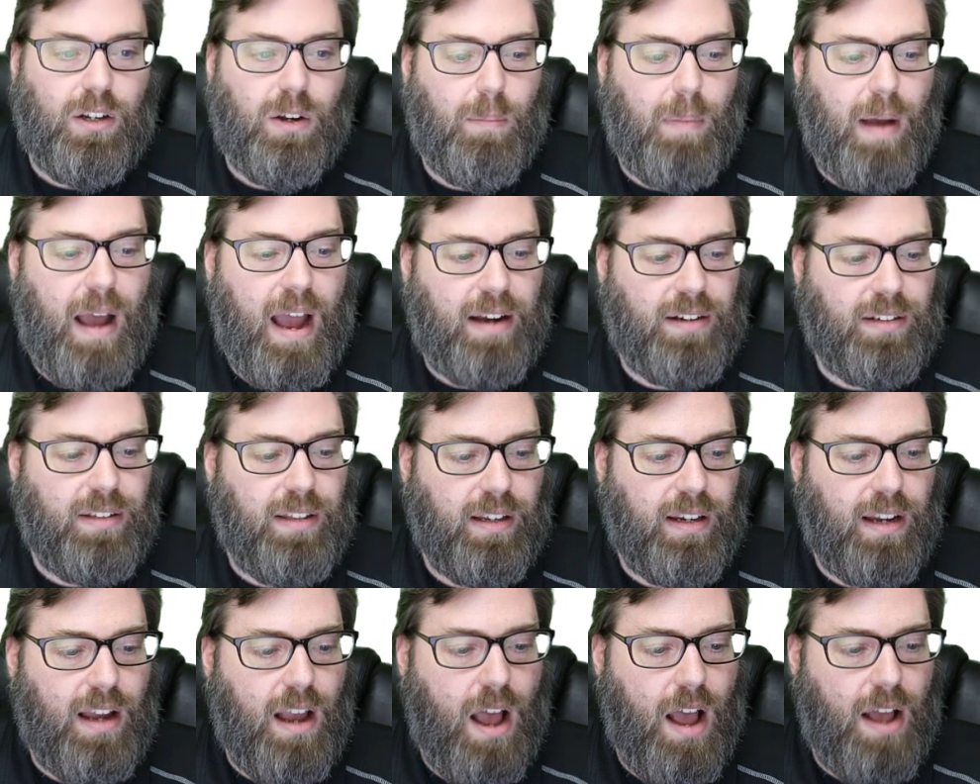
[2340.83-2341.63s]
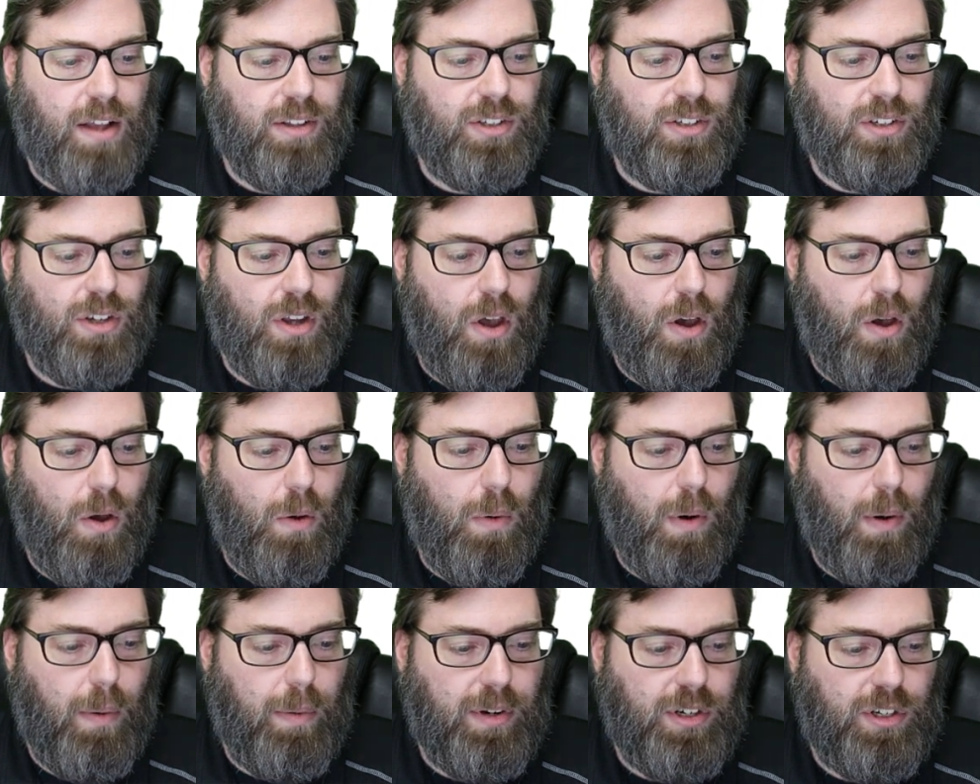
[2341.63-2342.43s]
go back to the
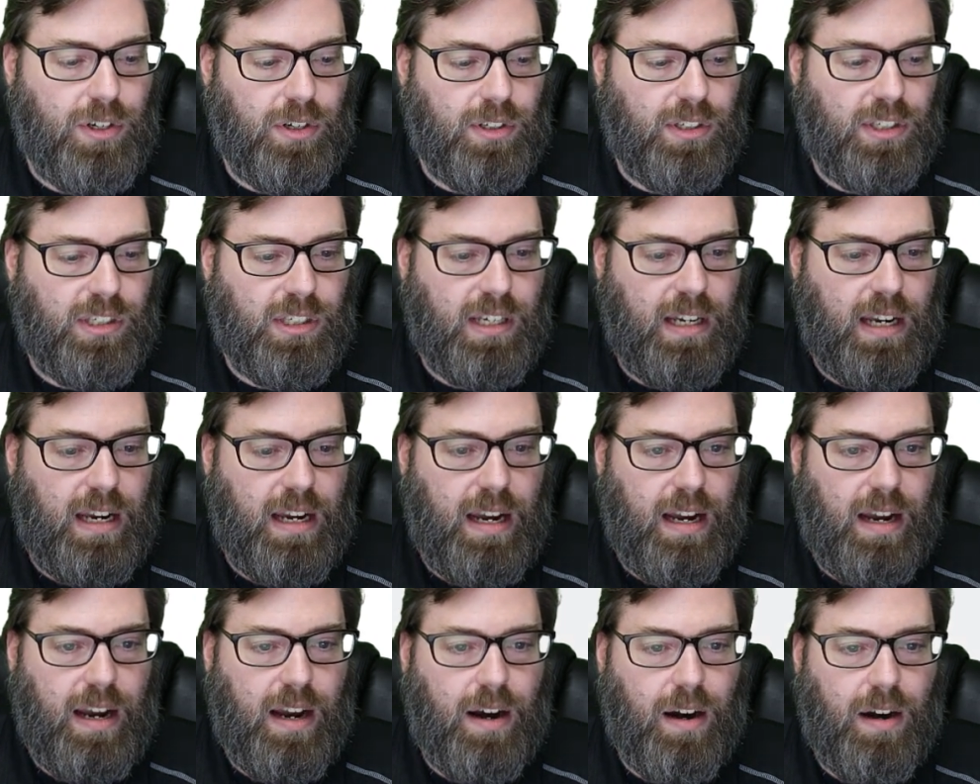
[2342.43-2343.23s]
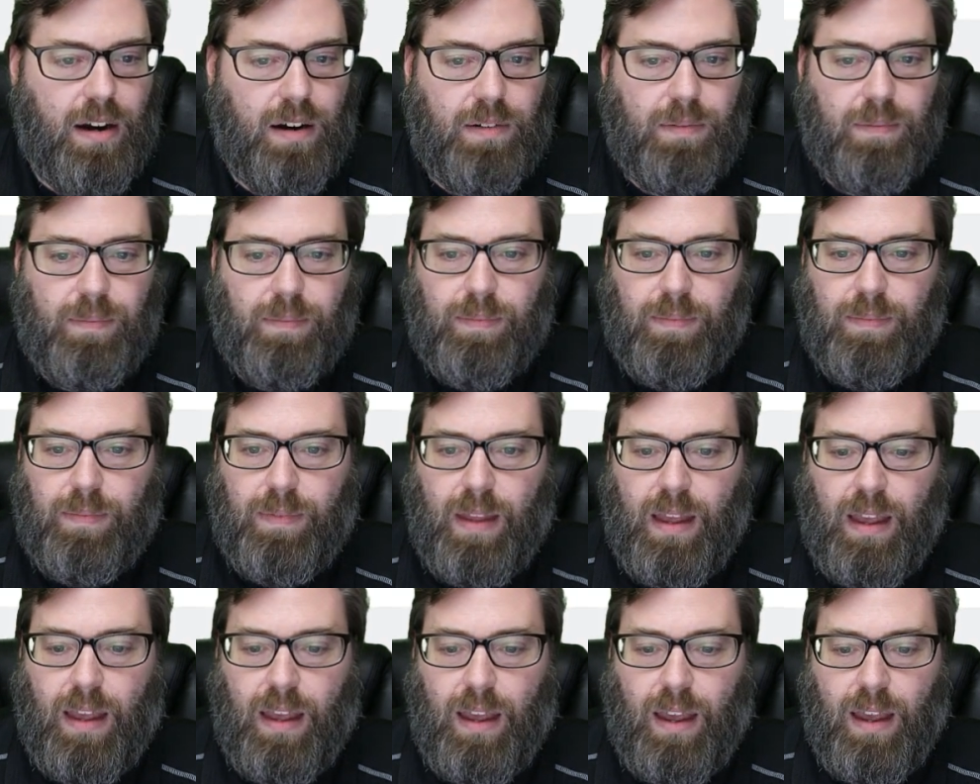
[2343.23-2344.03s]
console, what we should see here,
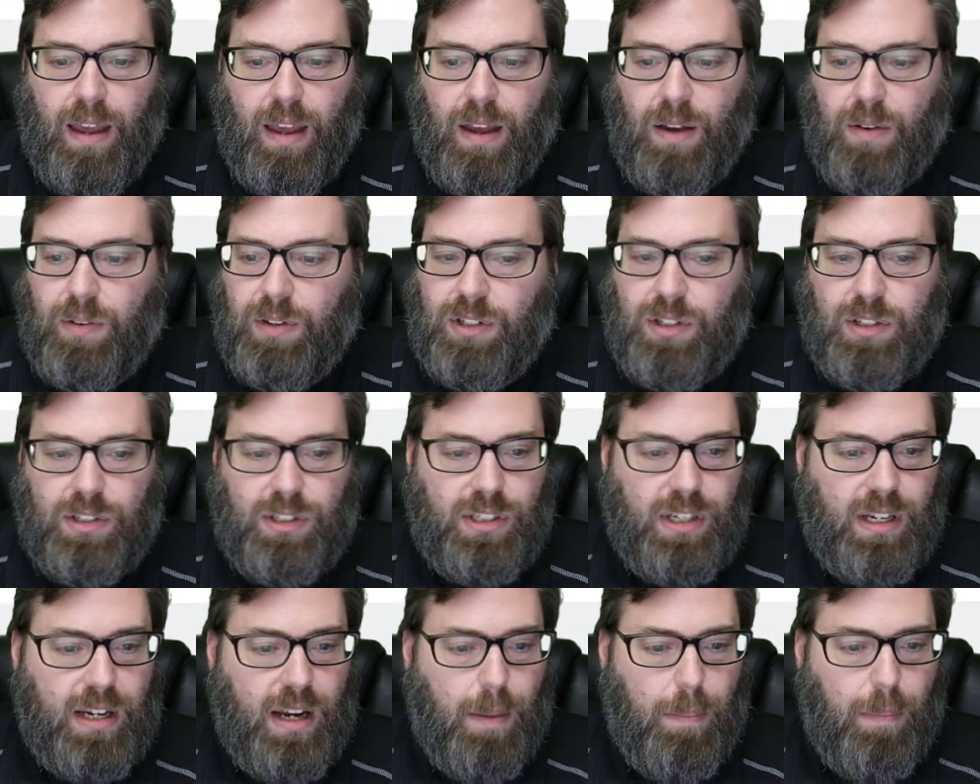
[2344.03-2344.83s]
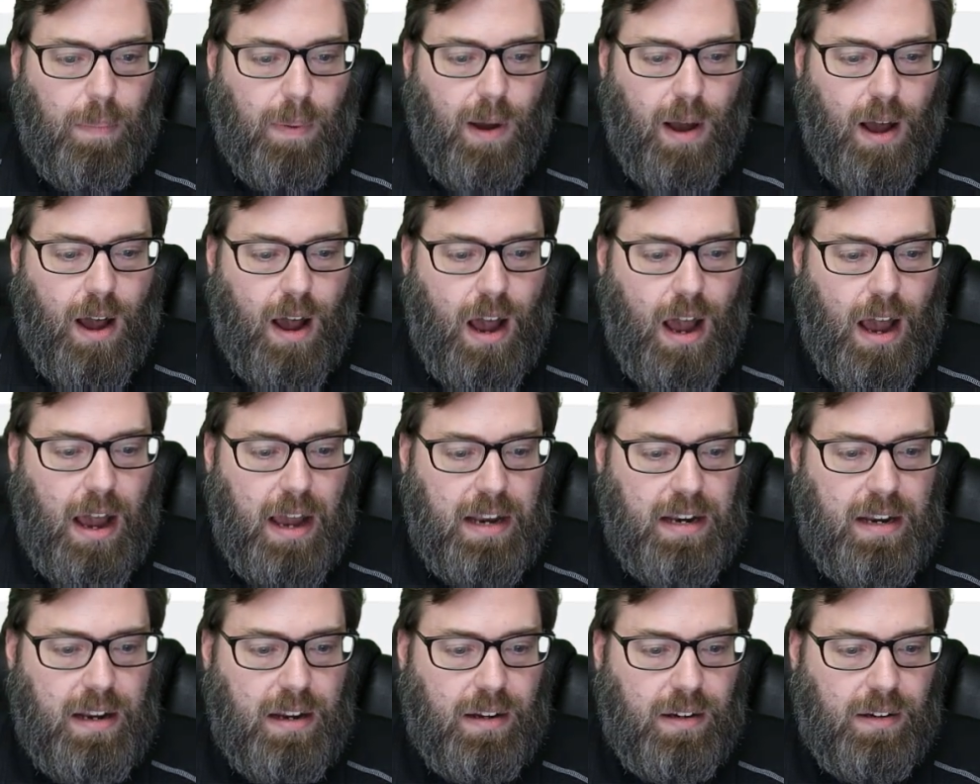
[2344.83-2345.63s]
we should see a
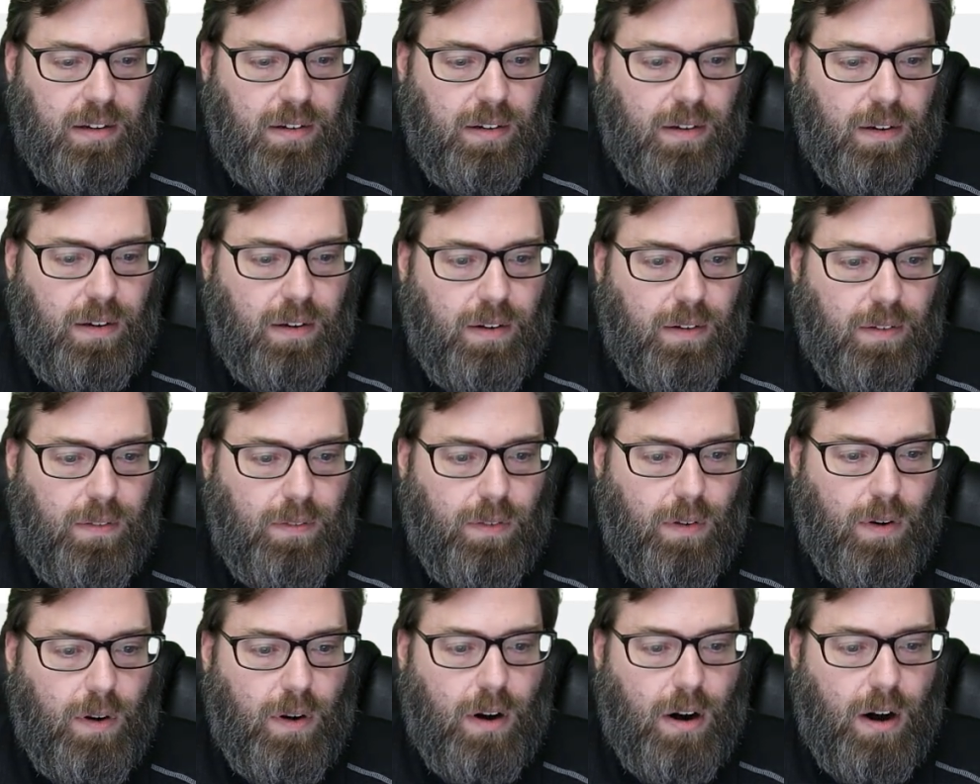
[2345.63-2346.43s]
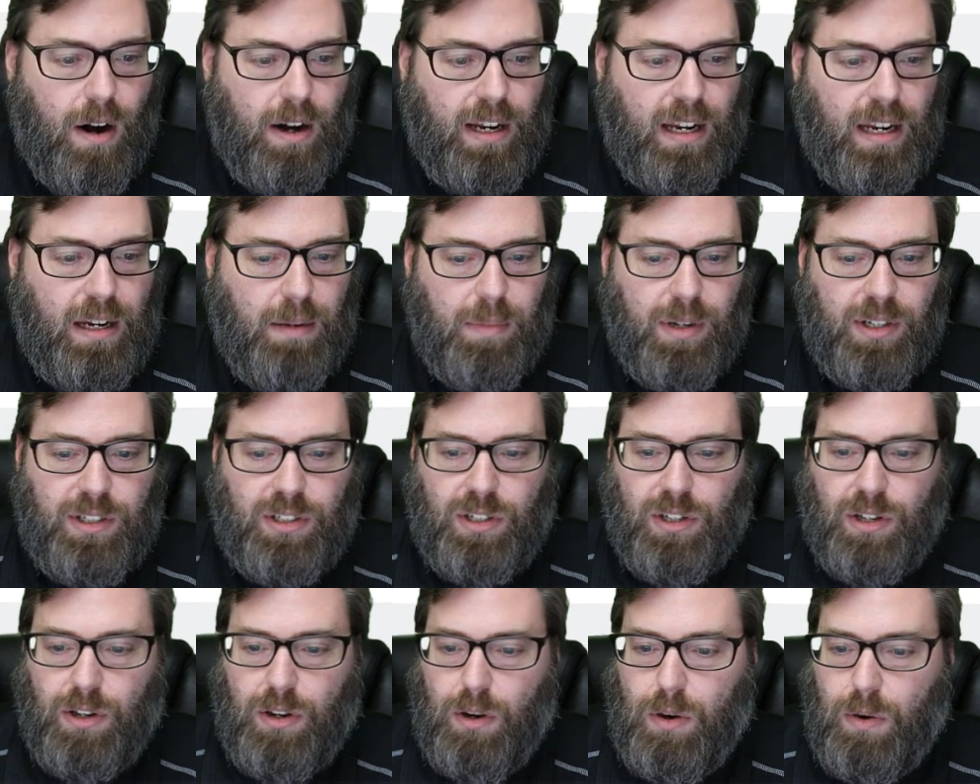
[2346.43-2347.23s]
pod for our
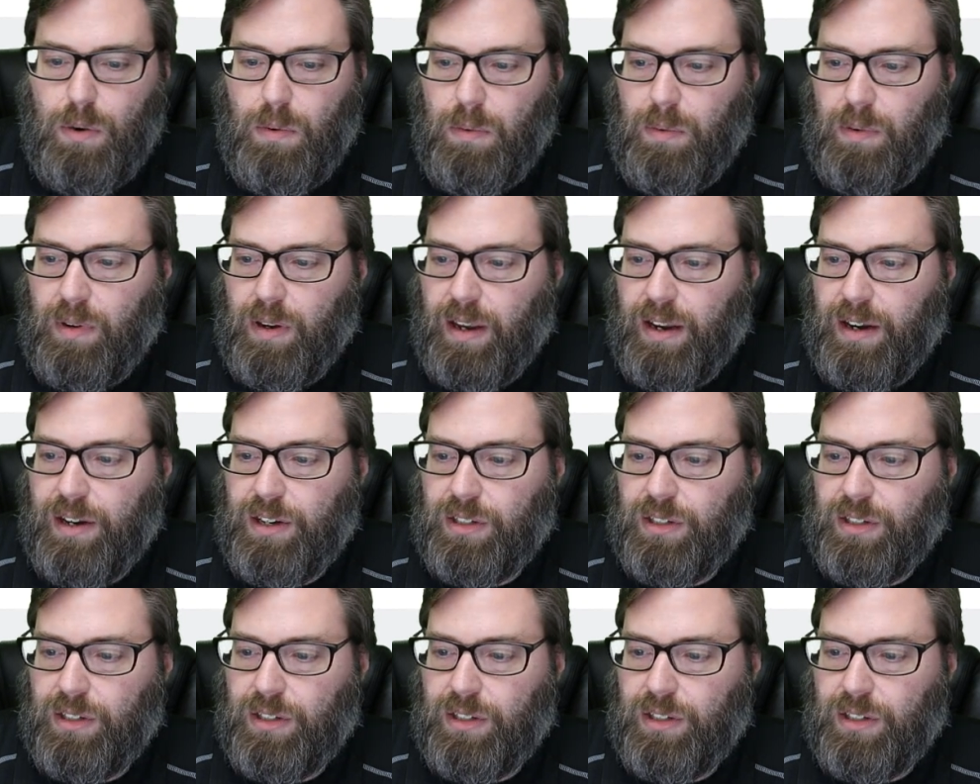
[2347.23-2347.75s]
Kyma 2.